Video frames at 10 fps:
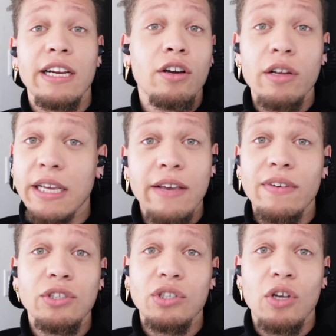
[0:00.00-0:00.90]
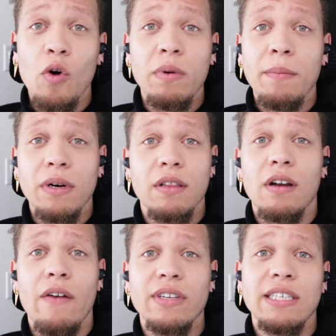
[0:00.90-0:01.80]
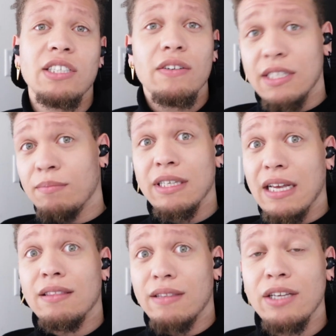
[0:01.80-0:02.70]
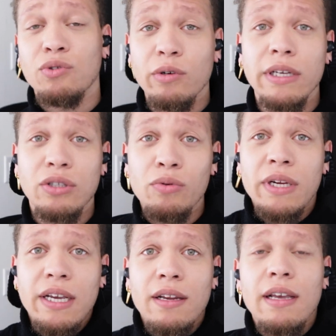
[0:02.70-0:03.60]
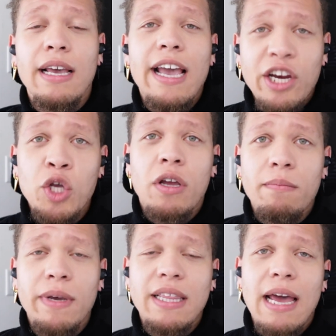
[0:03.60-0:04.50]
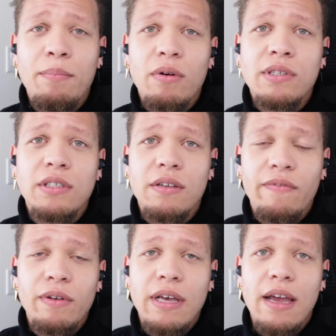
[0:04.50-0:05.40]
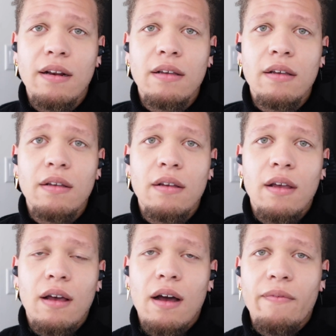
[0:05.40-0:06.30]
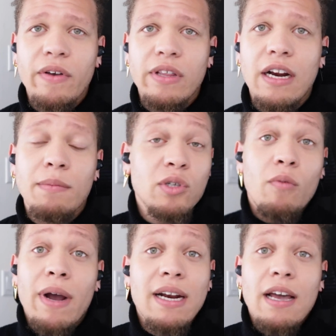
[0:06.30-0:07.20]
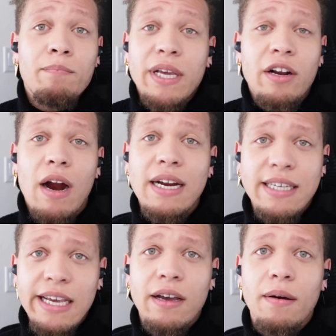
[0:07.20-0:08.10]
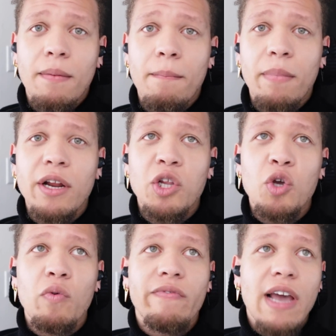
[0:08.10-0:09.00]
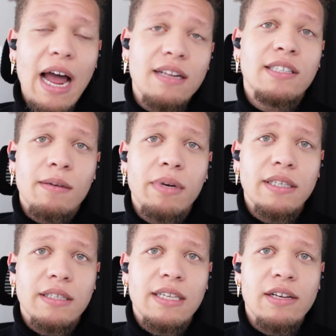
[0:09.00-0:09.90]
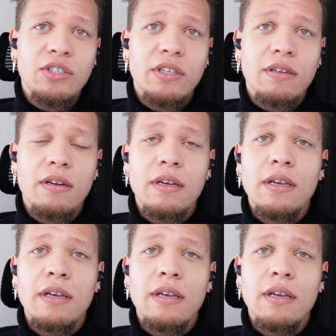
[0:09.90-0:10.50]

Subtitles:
And it could even just open up another conversation of something that they truly do need, and you can be that person to fill that up. So it might not be your idea, but you've gotten somebody's attention